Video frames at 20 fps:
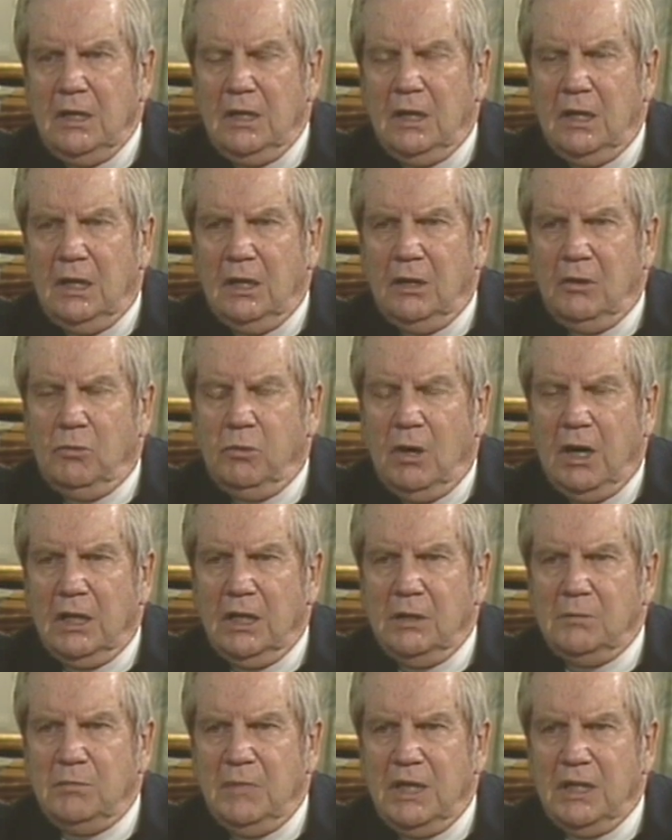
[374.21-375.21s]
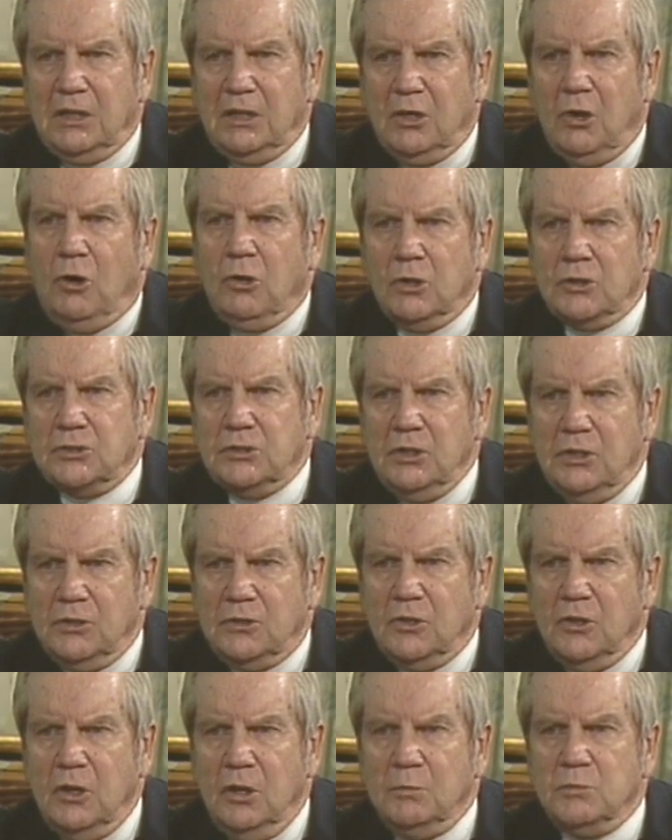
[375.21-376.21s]
uh, while it may cost in
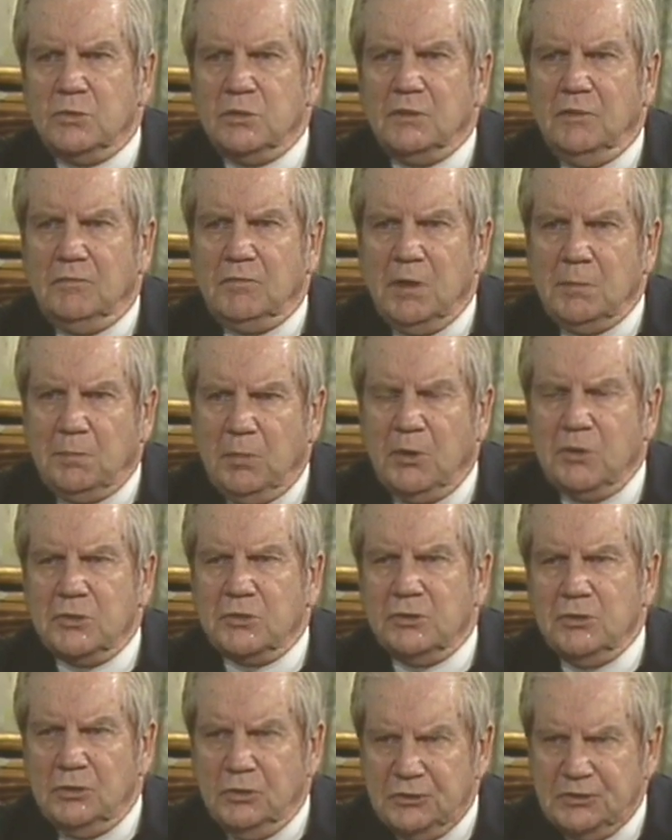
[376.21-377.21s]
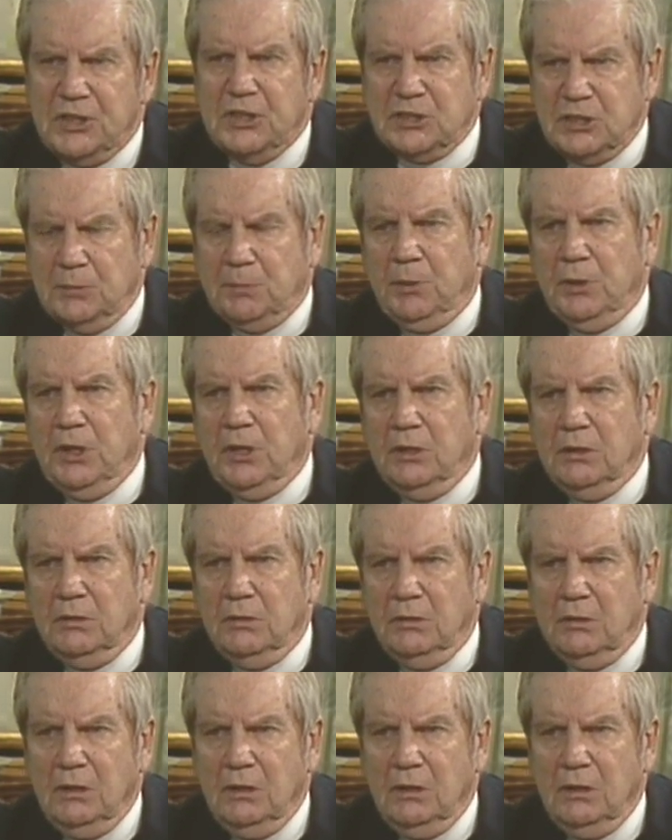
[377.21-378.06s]
terms of a personal discipline,